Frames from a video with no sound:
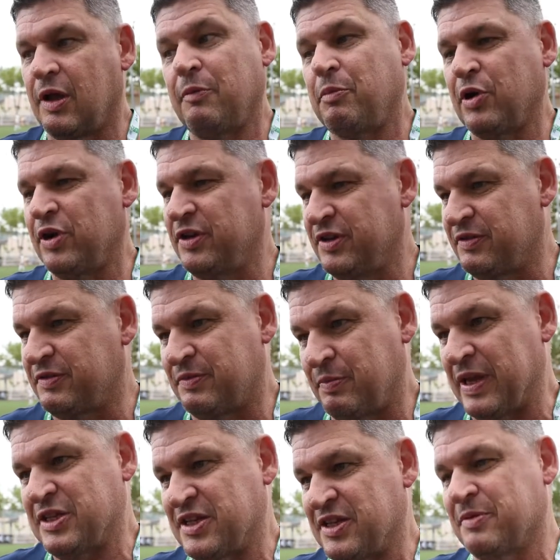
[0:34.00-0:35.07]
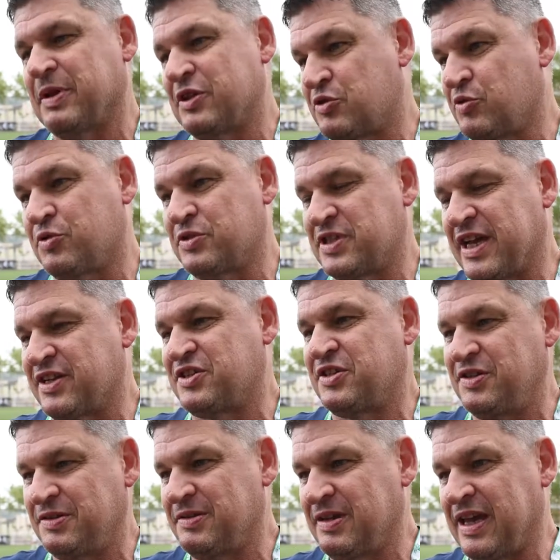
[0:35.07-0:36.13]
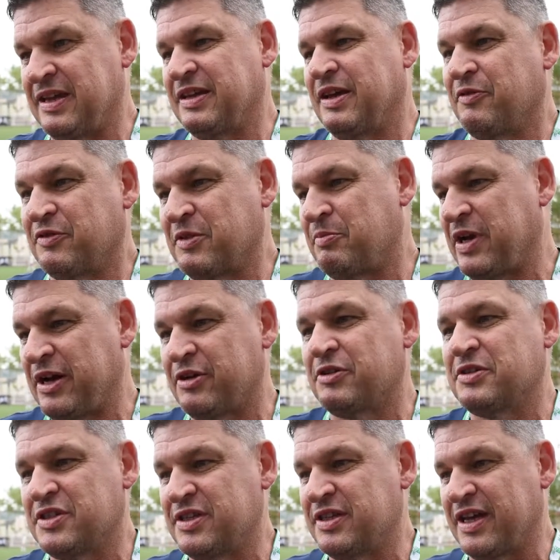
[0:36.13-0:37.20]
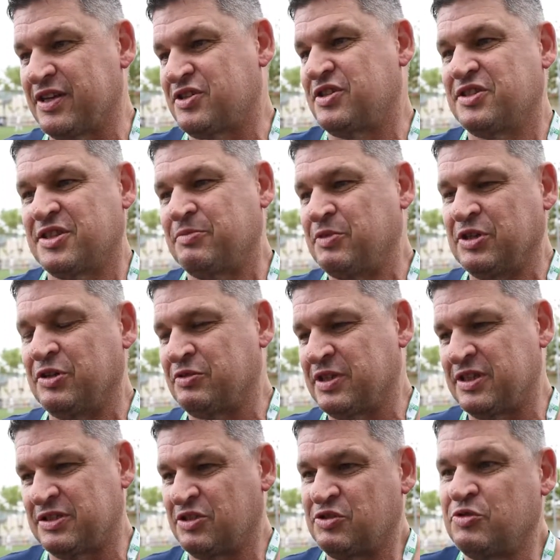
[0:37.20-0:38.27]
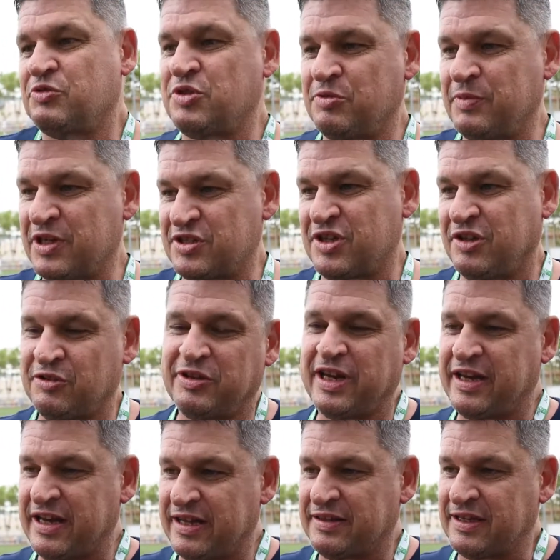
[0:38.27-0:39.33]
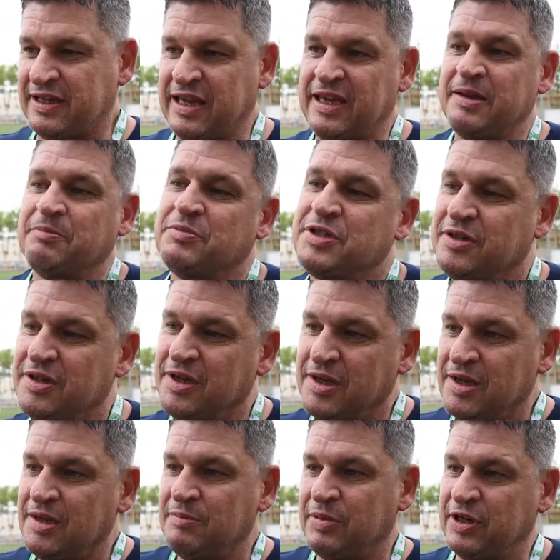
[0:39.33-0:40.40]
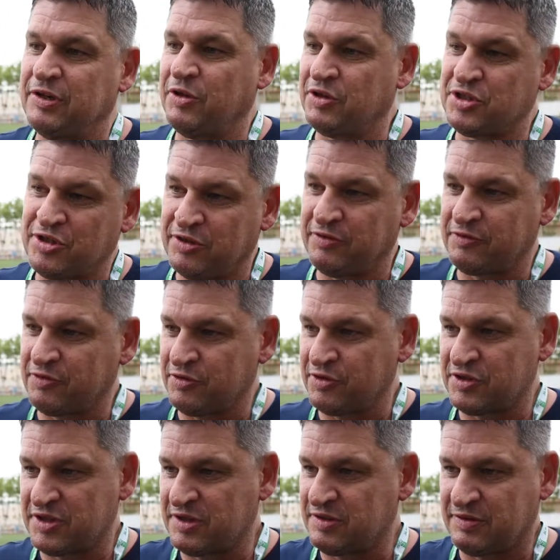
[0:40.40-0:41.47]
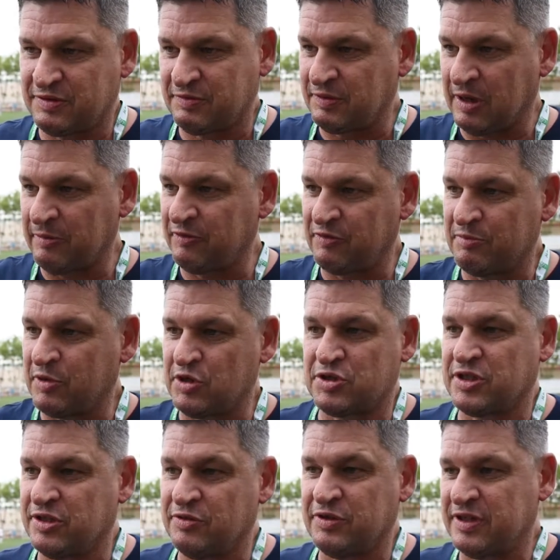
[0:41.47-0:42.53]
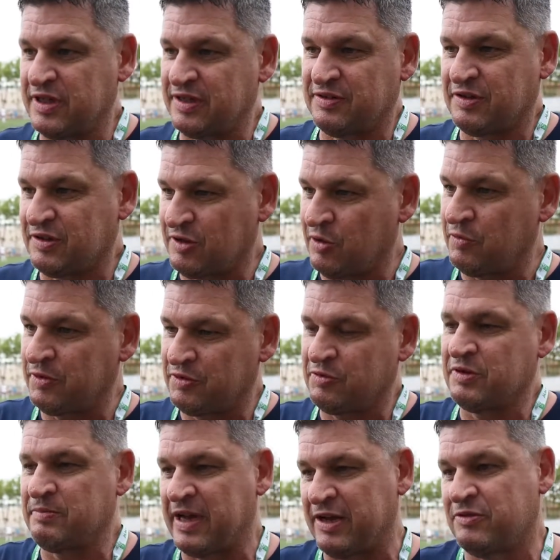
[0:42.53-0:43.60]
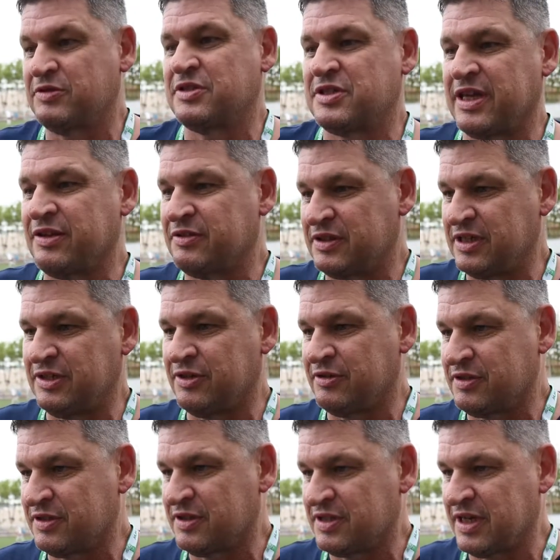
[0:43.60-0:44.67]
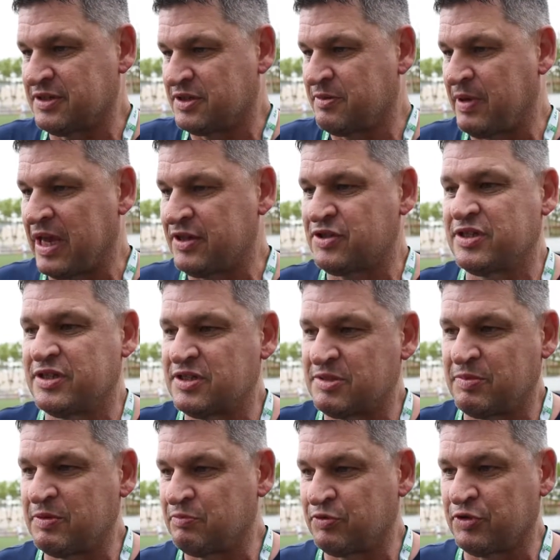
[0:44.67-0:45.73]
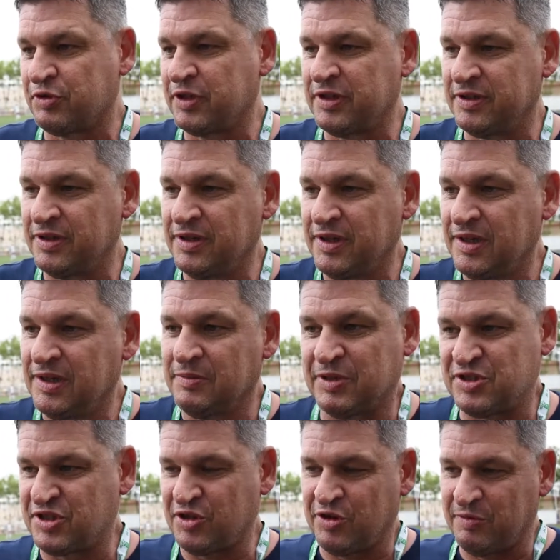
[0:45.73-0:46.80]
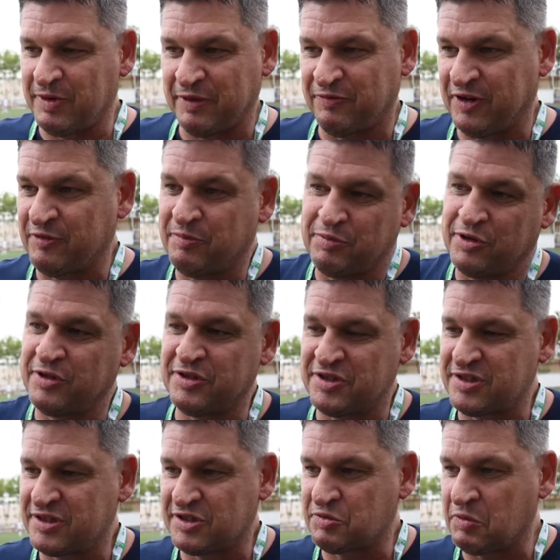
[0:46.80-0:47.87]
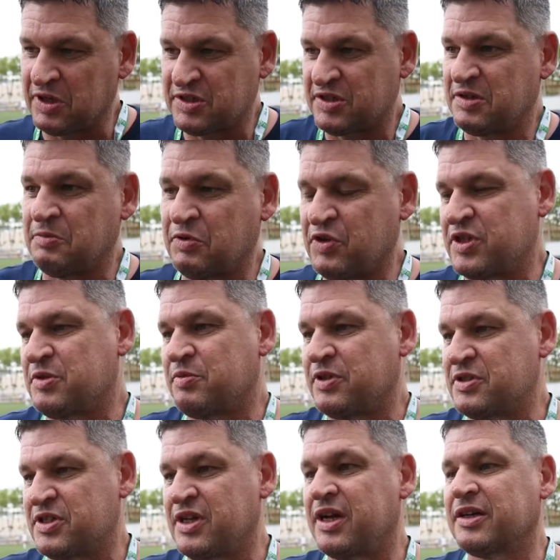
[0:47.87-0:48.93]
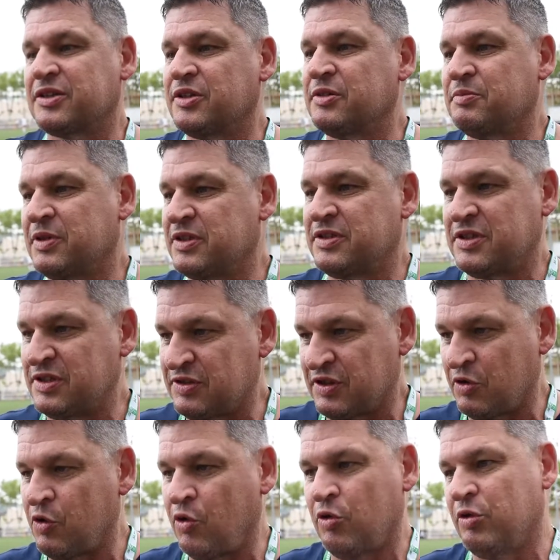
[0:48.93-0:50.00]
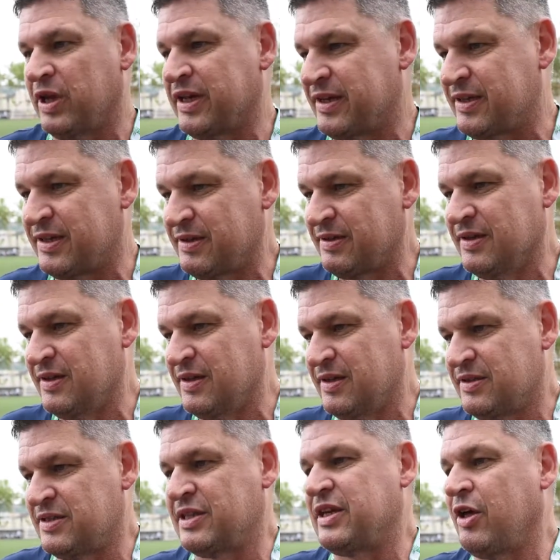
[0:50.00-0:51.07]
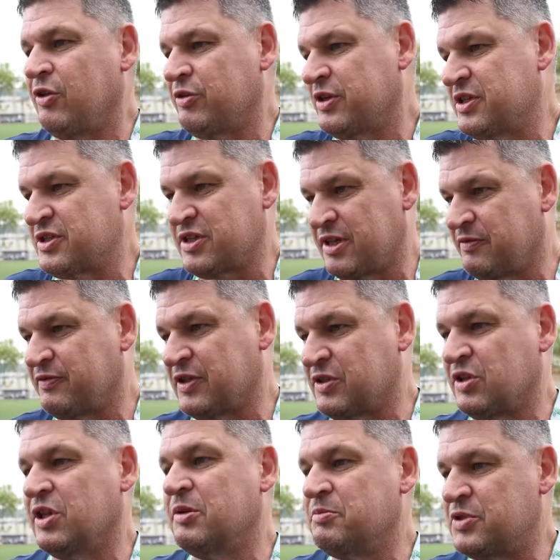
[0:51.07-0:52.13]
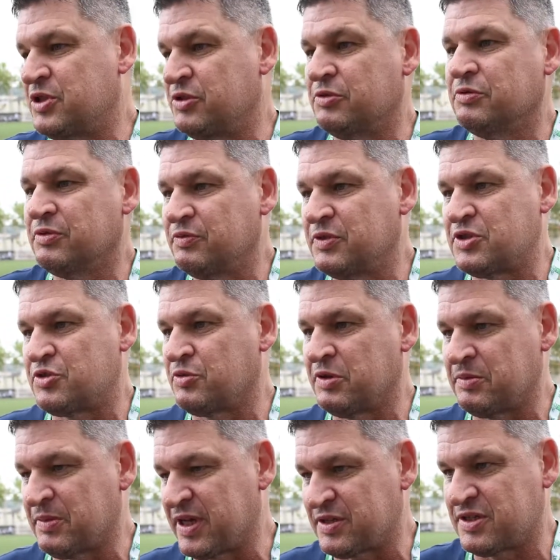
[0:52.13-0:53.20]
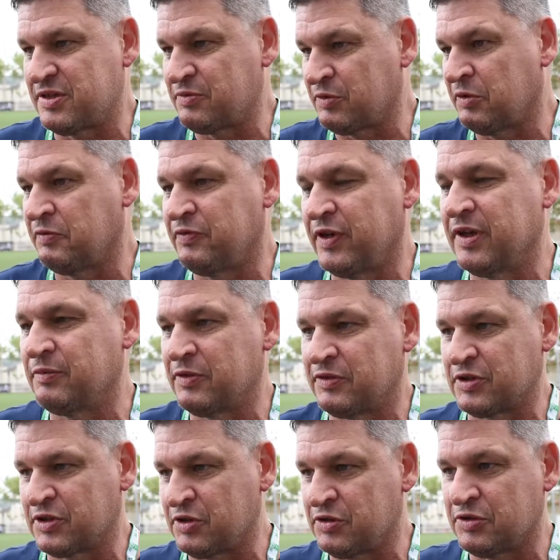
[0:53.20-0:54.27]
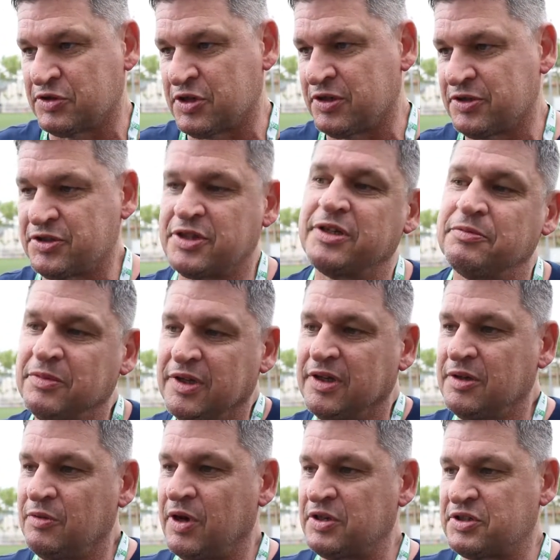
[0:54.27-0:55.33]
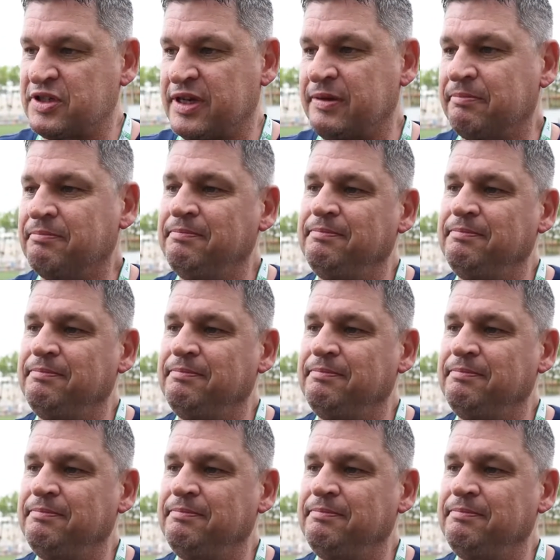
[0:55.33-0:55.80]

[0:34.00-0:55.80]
Part of the best thing about tour is actually hanging out with the parents and actually something you don't get to do too much other than at the games. But also, of course, coming from Barcelona and going through the mountains down to here to San Sebastian has been brilliant. But still, my favorite part is just watching the boys play soccer. But the whole, like, togetherness of the club, too, which really makes it real fun with the girls also, watching them.